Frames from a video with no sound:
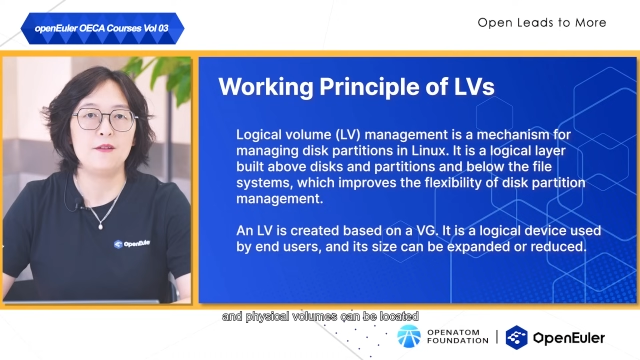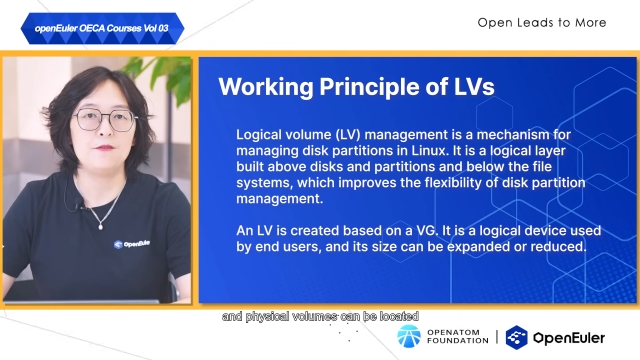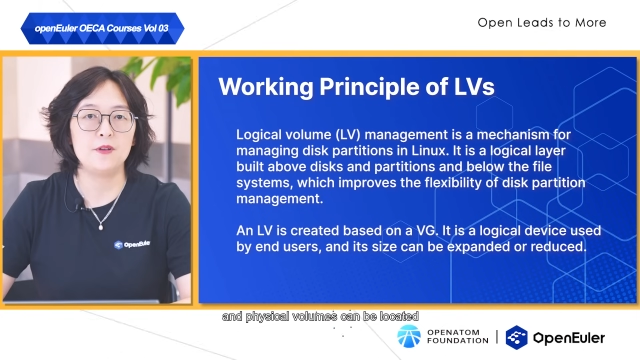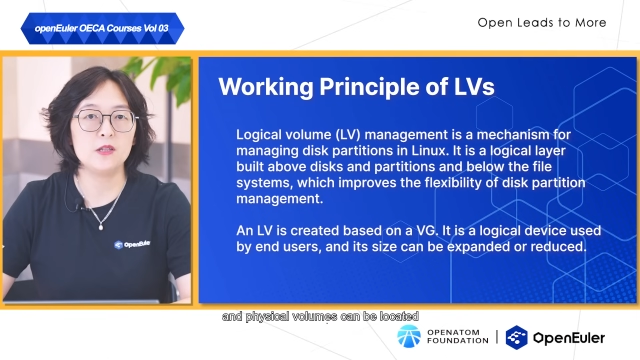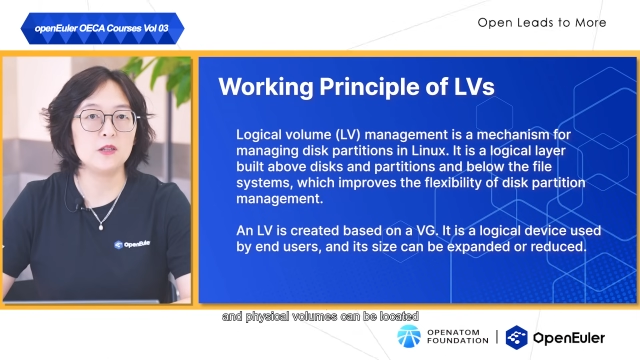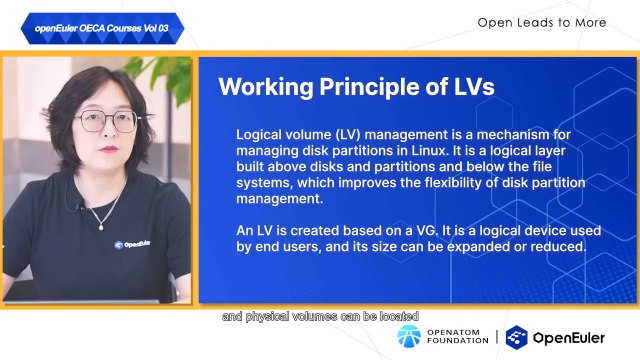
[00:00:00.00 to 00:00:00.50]

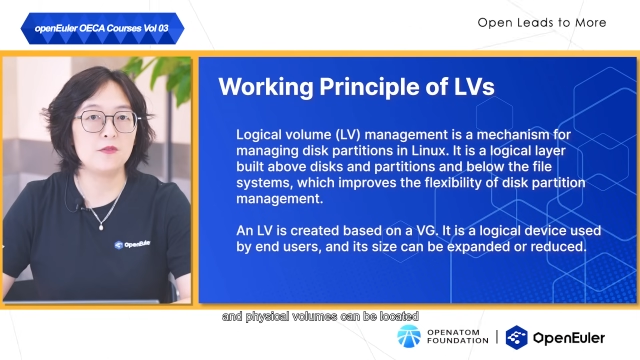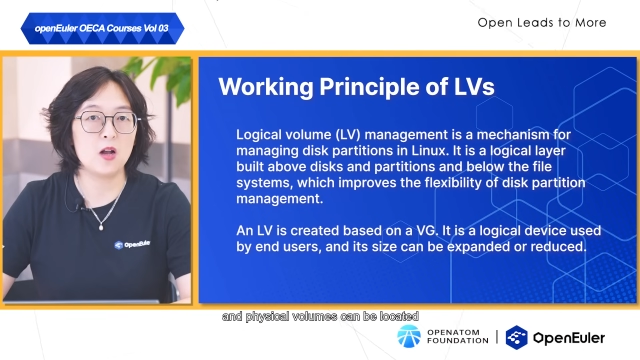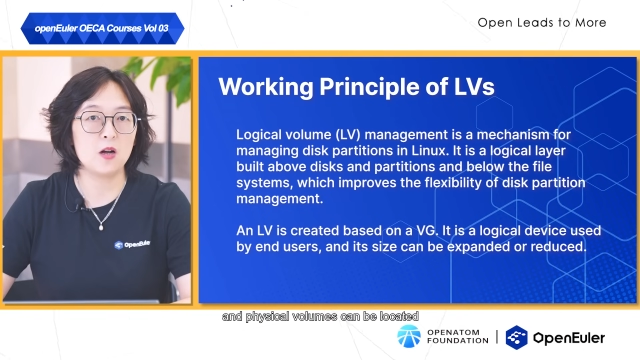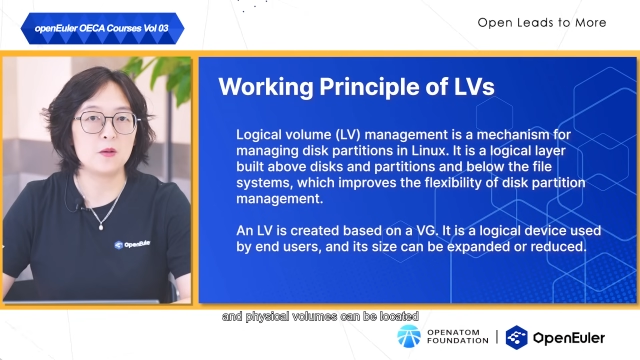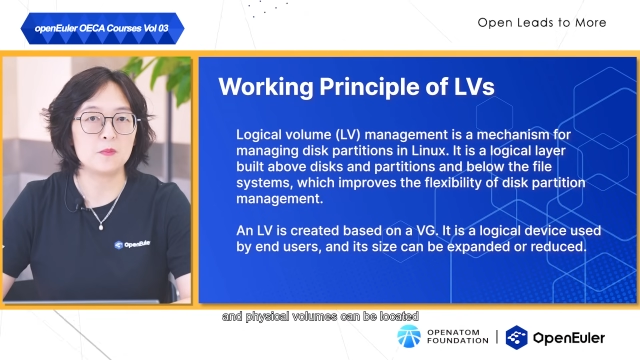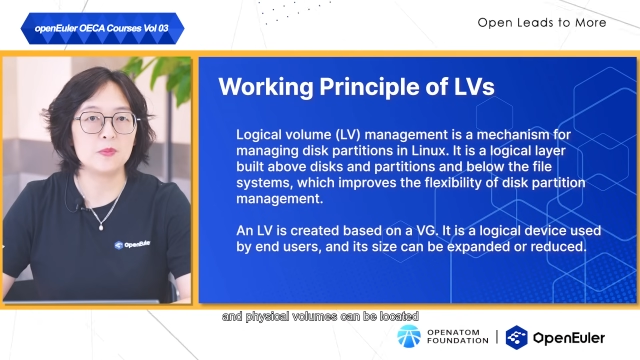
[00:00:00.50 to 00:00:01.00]
Physical
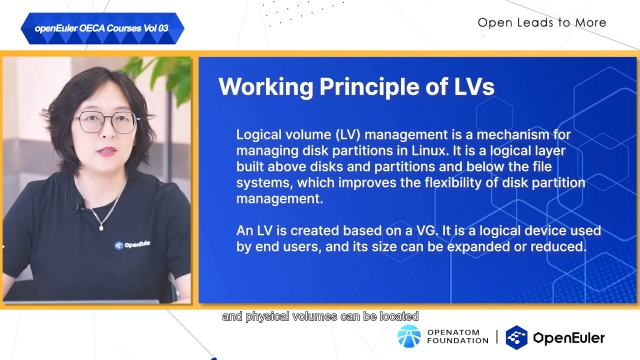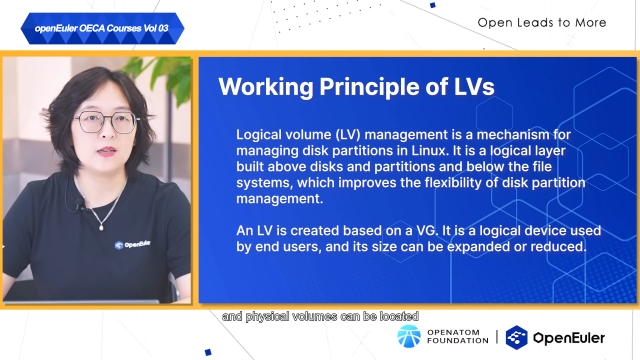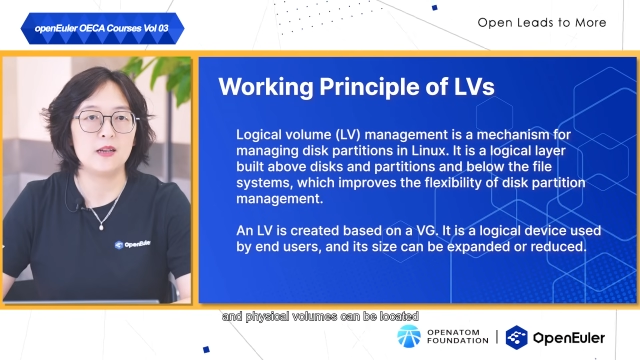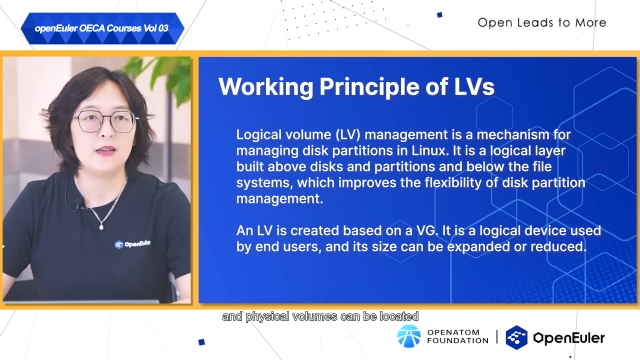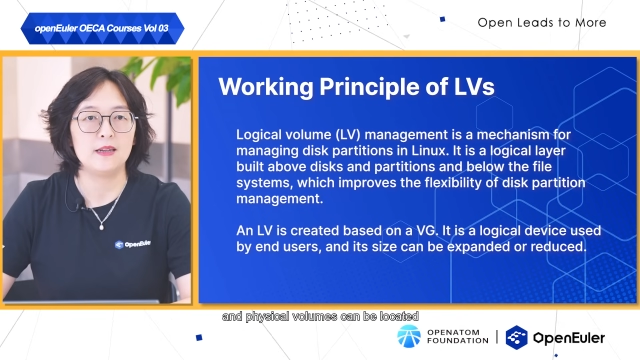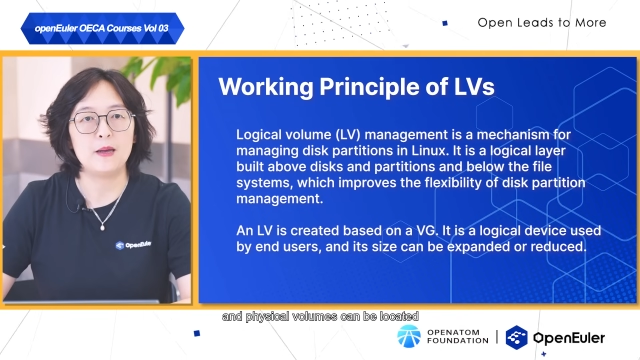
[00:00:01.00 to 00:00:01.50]
volumes
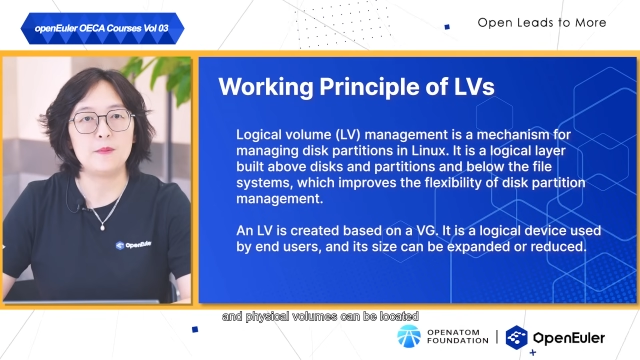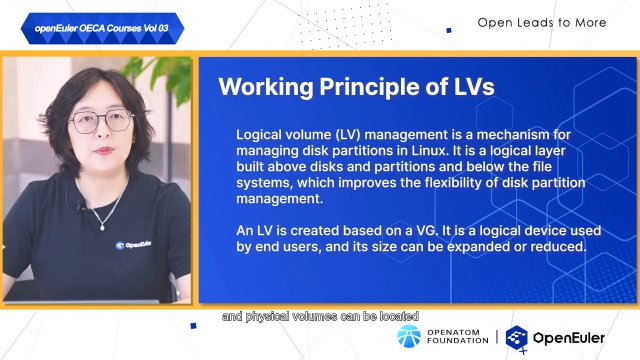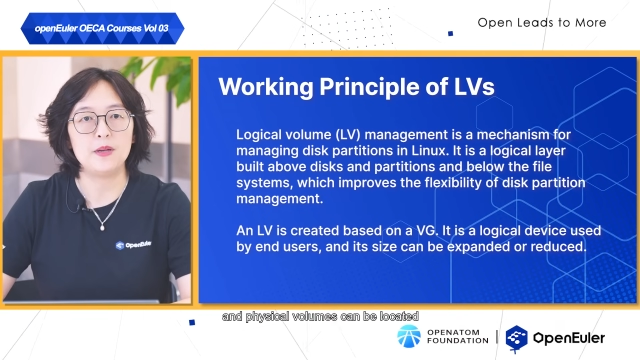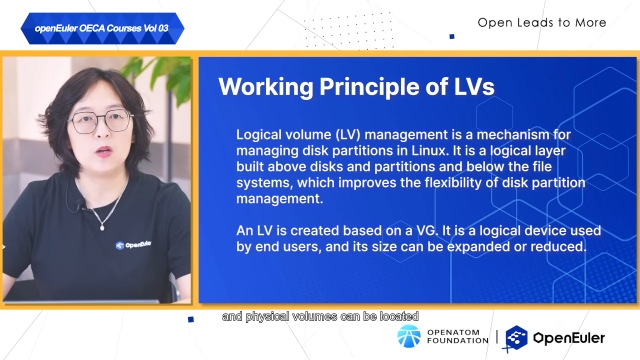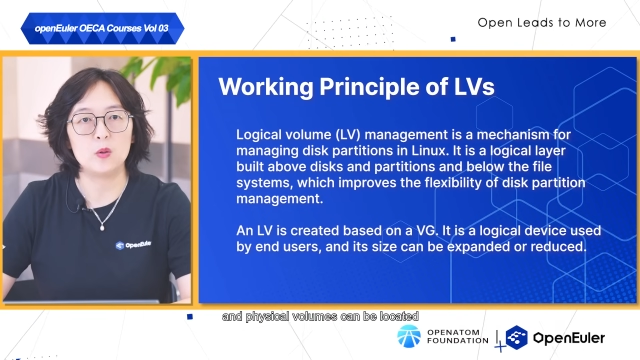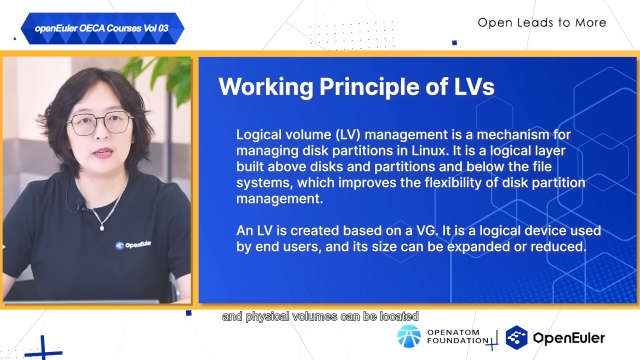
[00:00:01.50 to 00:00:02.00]
can
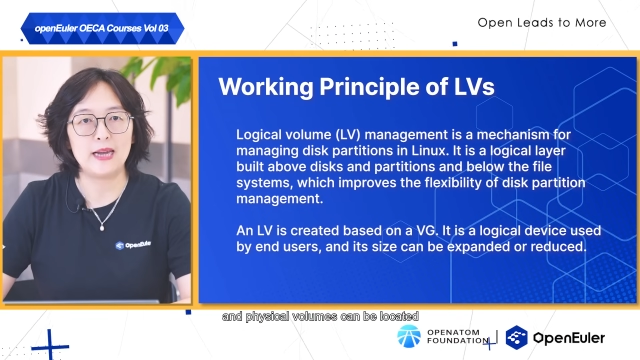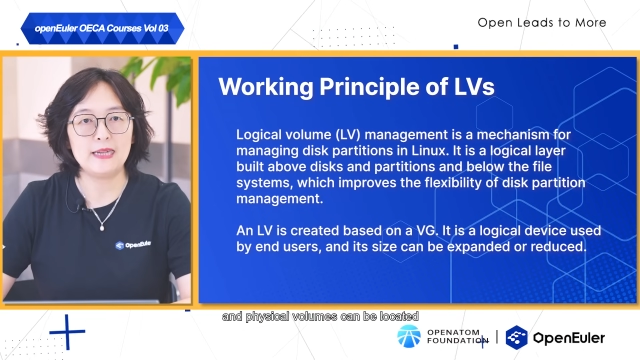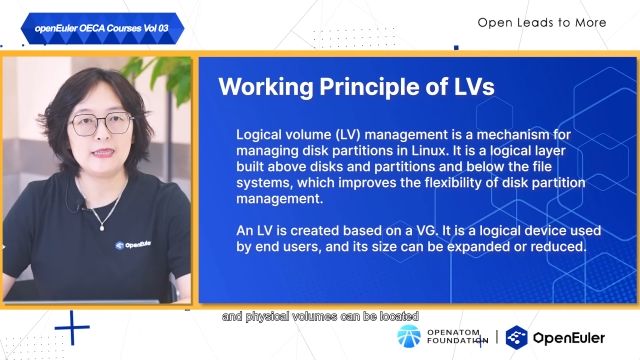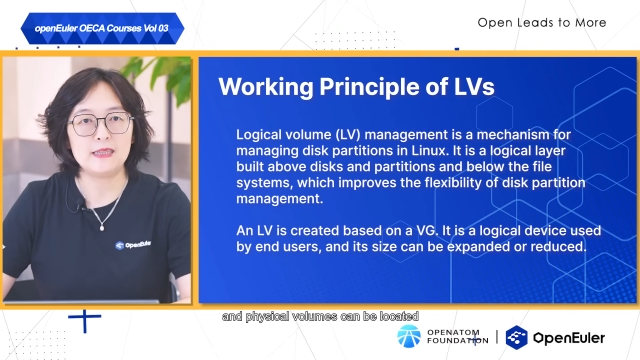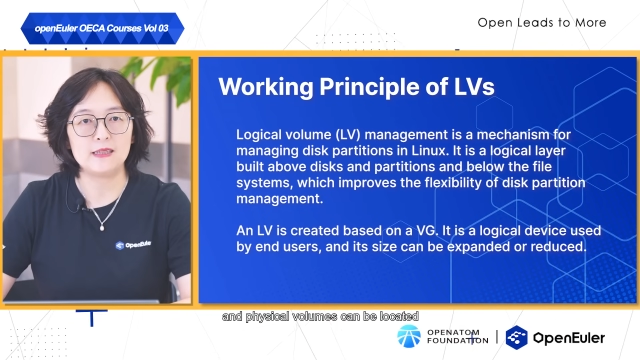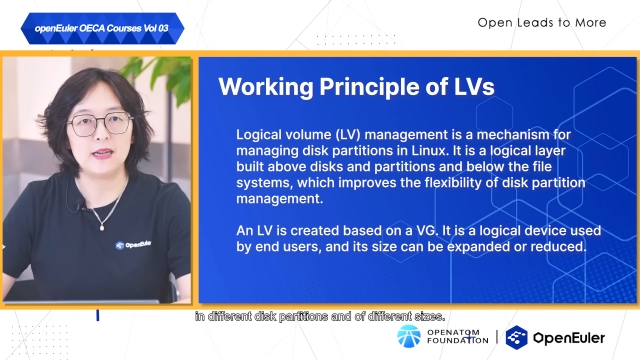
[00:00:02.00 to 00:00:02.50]
be
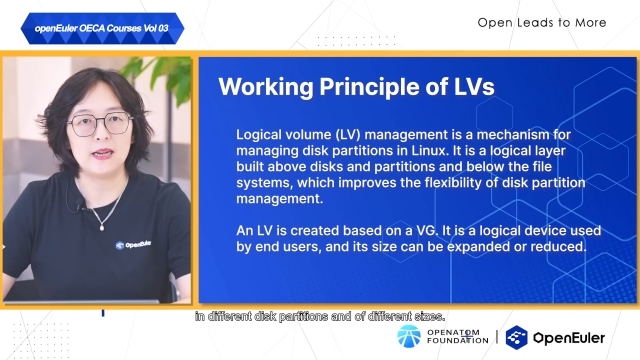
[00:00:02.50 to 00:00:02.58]
located